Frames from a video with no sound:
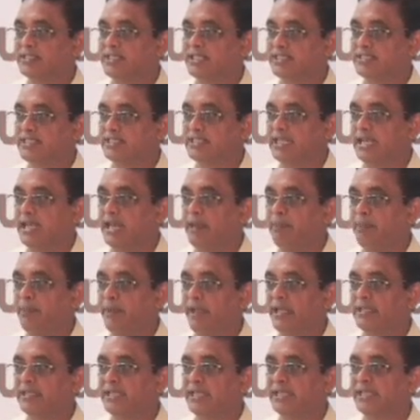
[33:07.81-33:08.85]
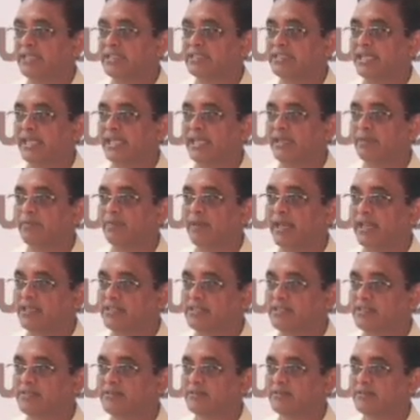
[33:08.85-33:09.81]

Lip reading: This is the lipping that is taking place.